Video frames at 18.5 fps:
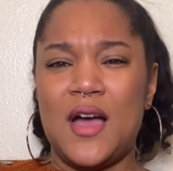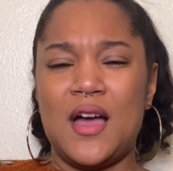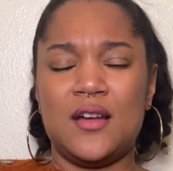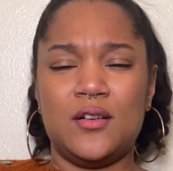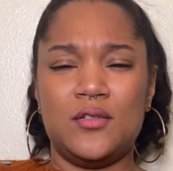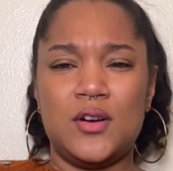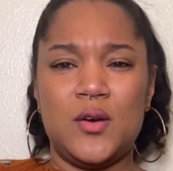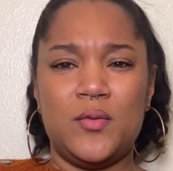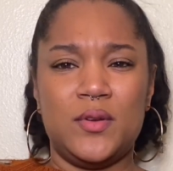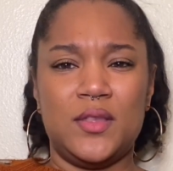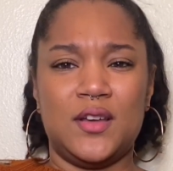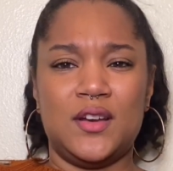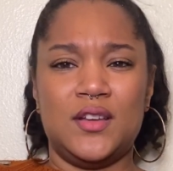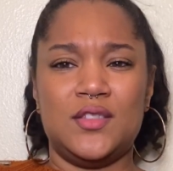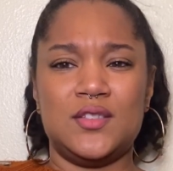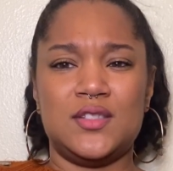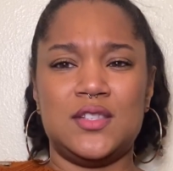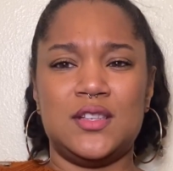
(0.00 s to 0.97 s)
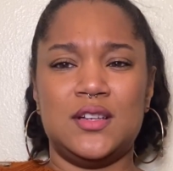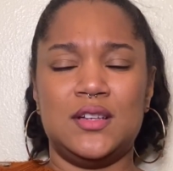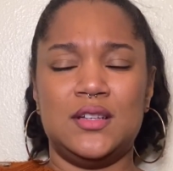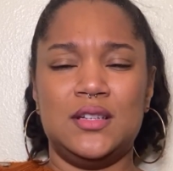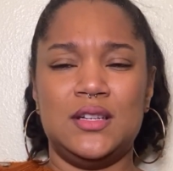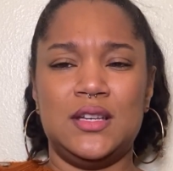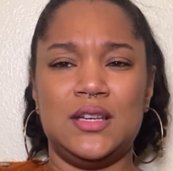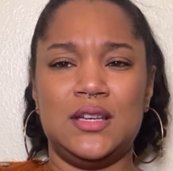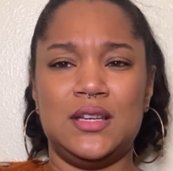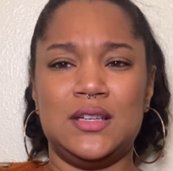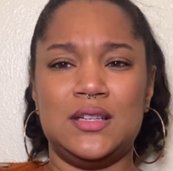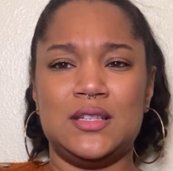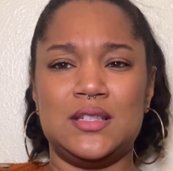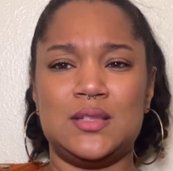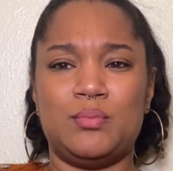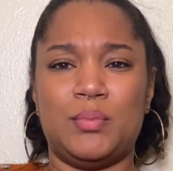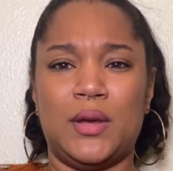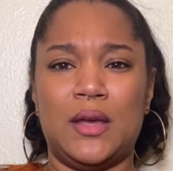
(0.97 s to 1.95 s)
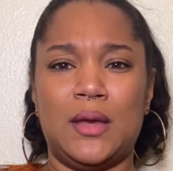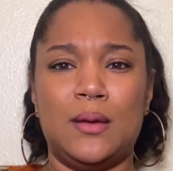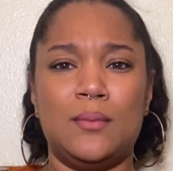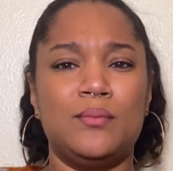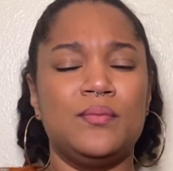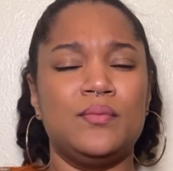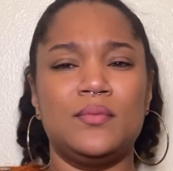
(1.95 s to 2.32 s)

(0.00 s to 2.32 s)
I don't know where the other son is, but